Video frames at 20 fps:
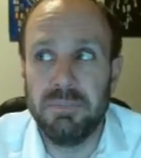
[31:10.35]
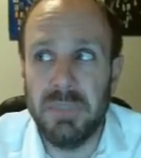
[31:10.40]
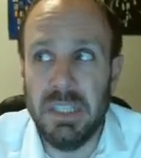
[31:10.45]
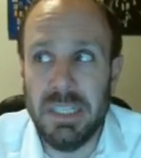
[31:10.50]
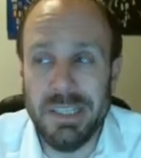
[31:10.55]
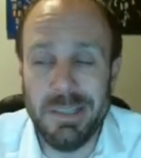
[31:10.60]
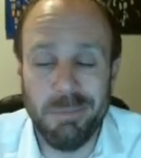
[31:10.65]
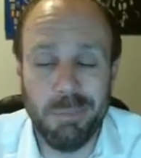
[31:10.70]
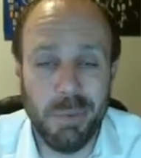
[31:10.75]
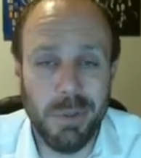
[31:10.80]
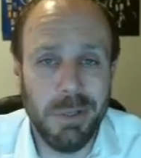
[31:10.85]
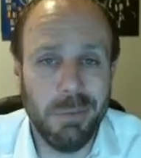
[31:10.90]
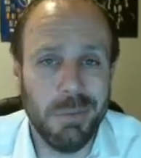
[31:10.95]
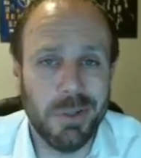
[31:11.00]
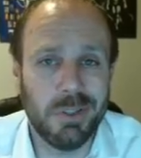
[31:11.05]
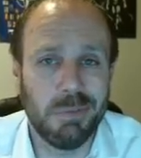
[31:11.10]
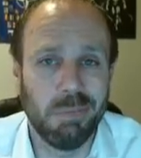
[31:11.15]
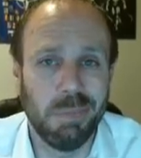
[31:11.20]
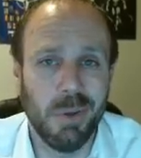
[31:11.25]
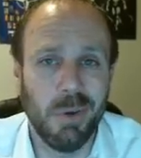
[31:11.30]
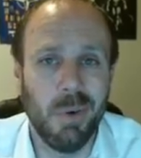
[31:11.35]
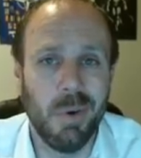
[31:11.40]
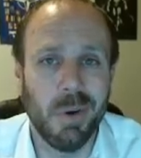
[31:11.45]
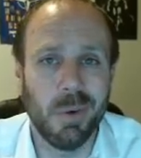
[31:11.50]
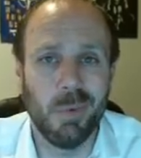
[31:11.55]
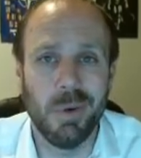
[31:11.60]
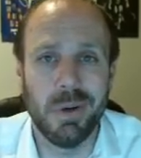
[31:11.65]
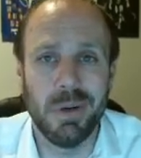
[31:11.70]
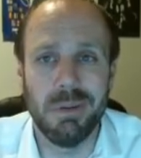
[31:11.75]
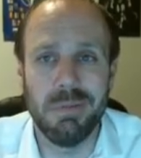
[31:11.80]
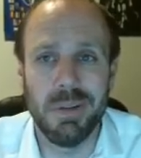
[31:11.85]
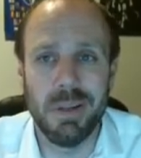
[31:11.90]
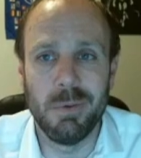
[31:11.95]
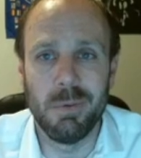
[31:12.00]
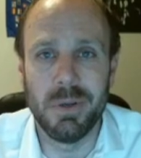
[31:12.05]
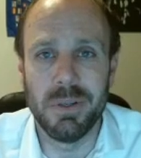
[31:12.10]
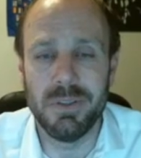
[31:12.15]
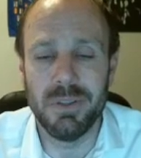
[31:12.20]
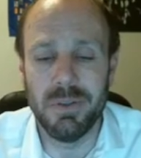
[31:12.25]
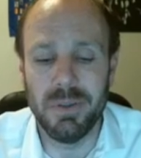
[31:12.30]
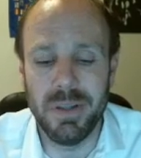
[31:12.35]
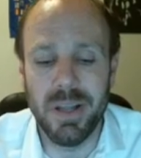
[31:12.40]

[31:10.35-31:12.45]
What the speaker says: they can pretty much blow on whatever they want to.